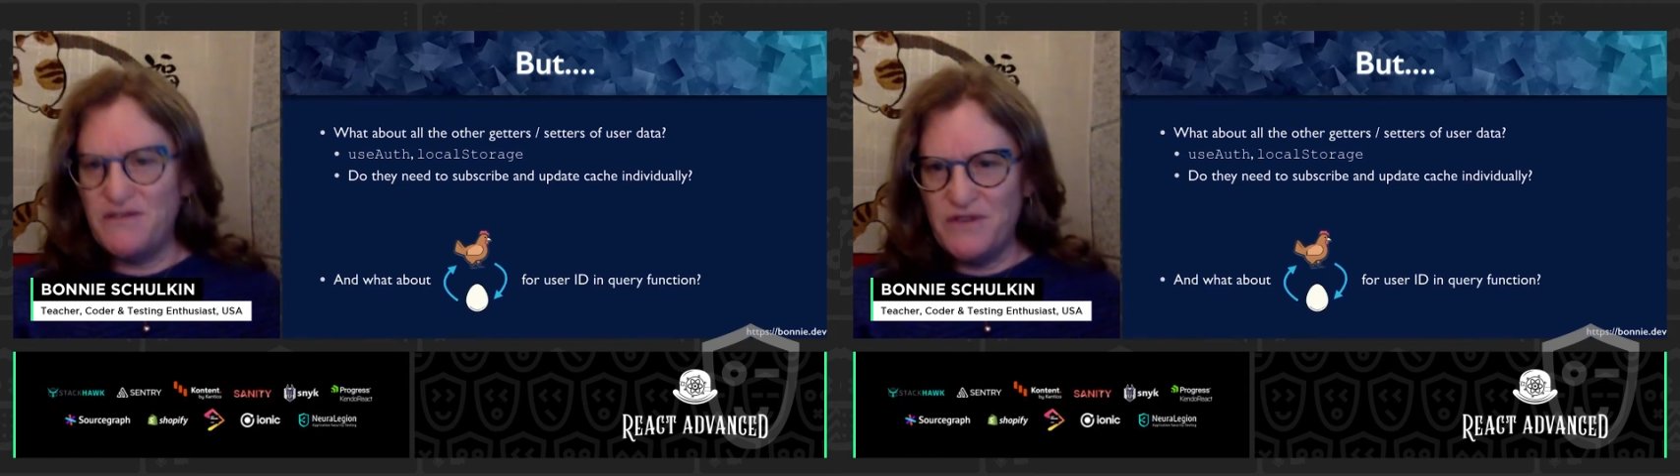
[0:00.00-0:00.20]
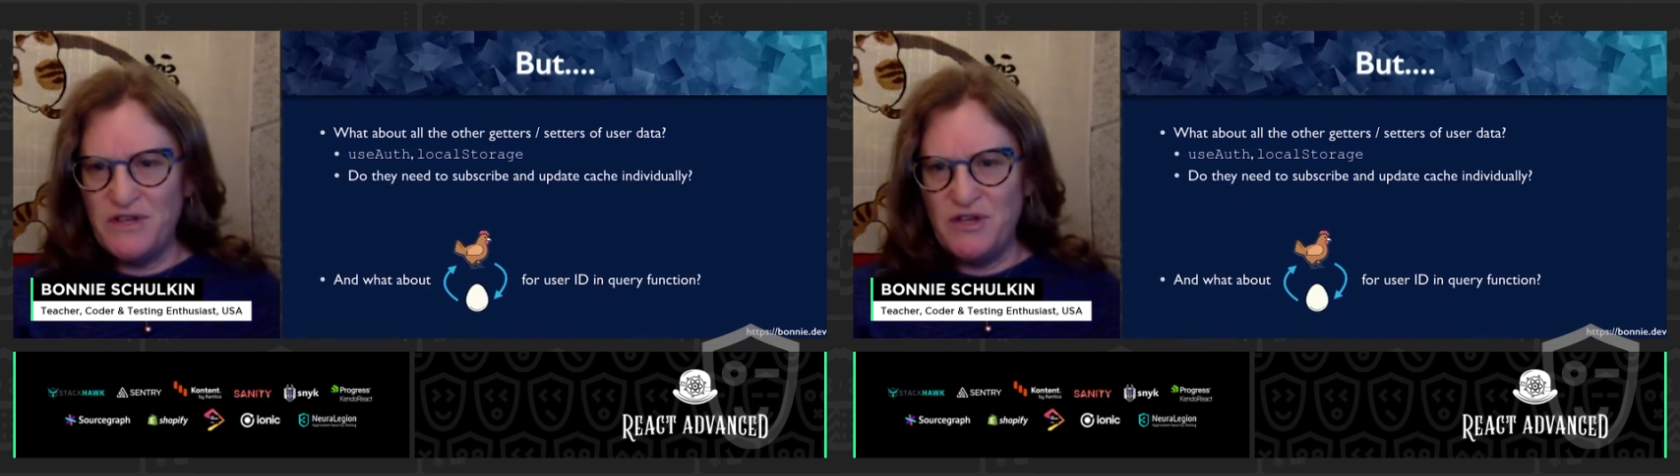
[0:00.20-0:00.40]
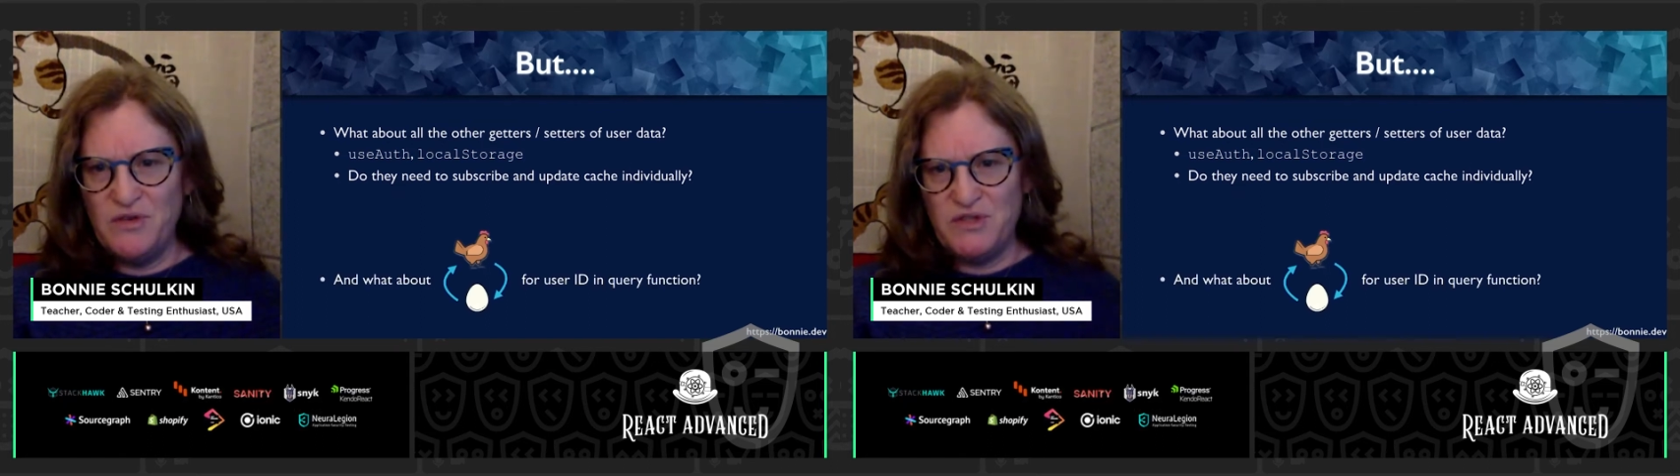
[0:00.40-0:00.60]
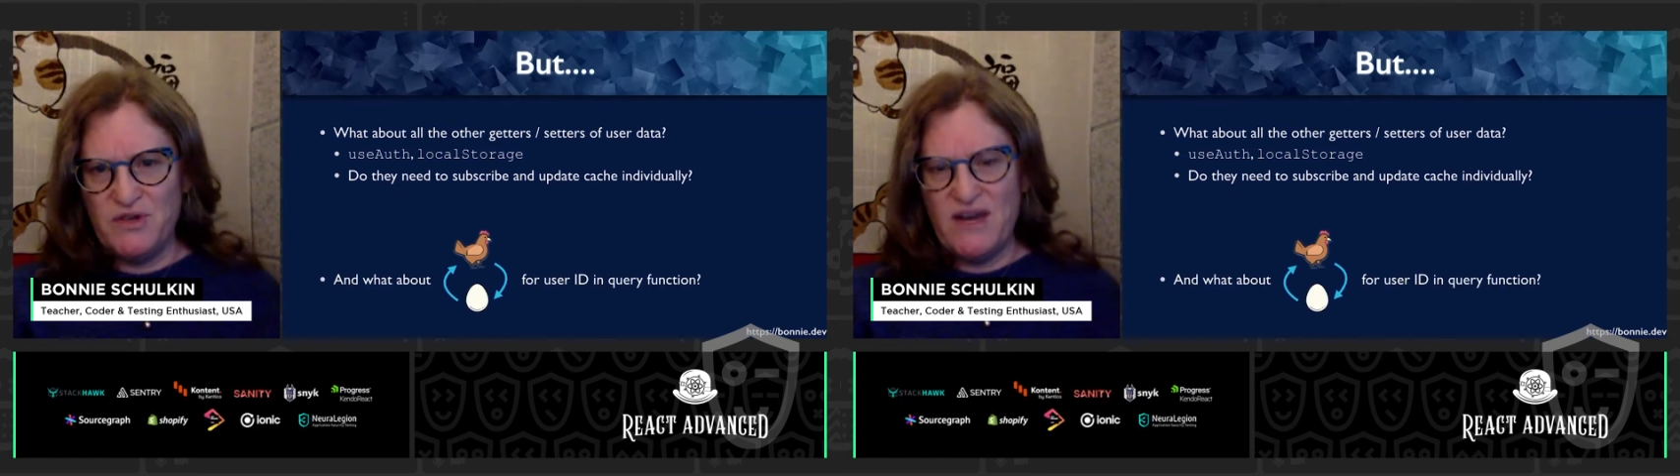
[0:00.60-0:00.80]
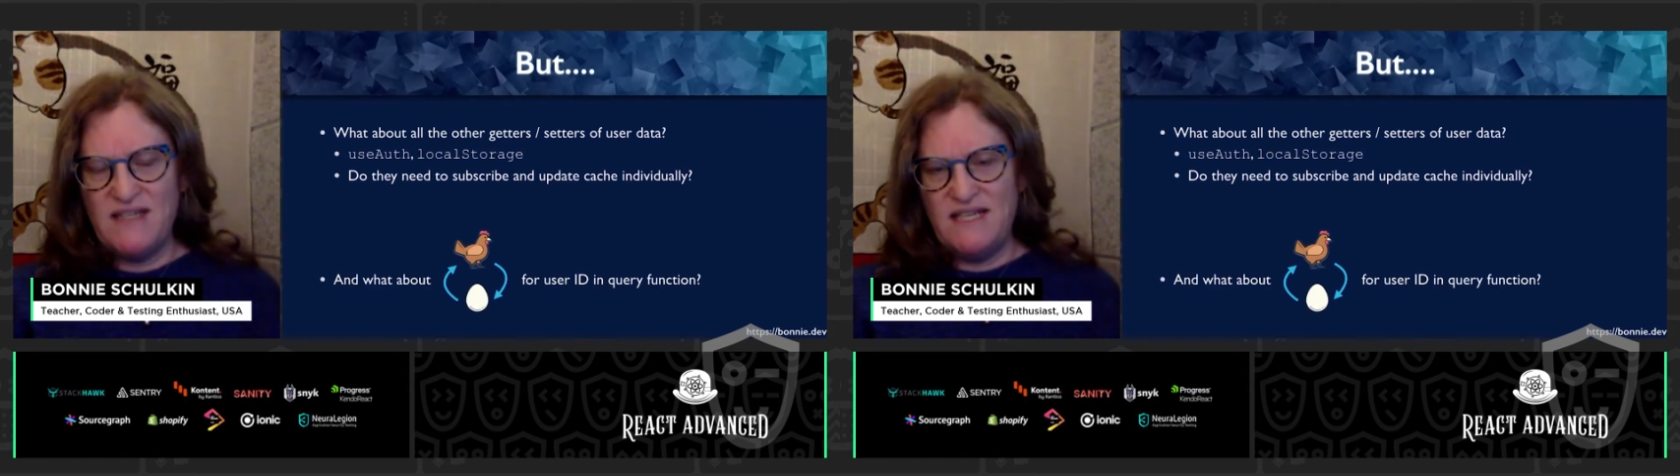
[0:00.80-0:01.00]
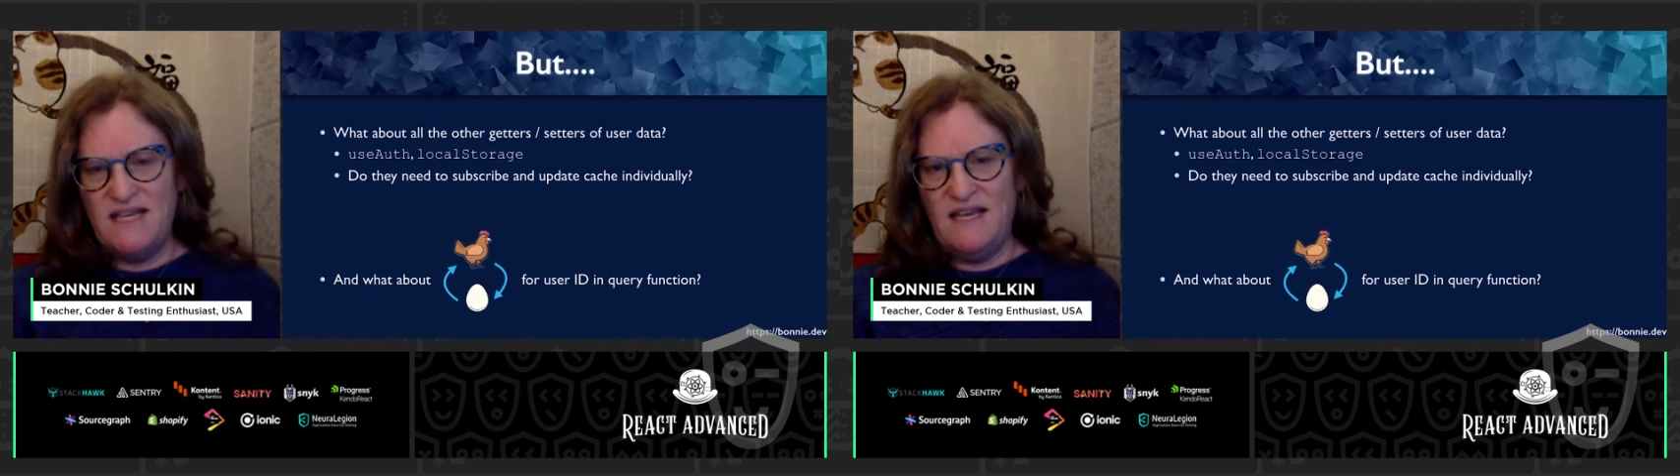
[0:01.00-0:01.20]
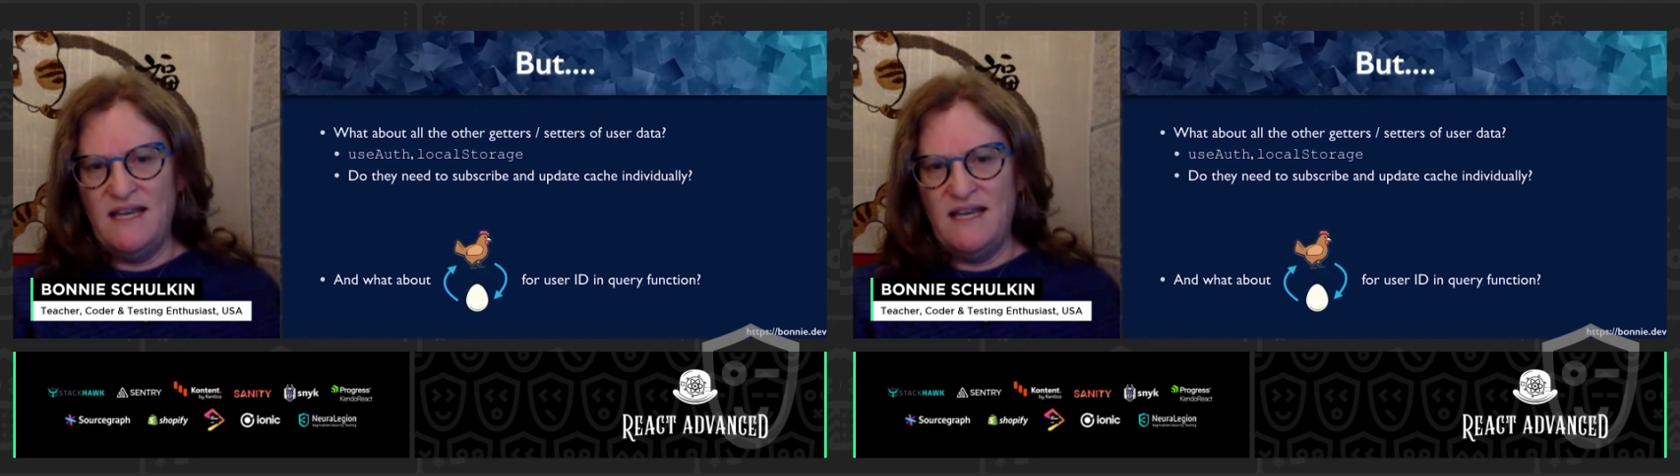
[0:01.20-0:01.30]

for the user ID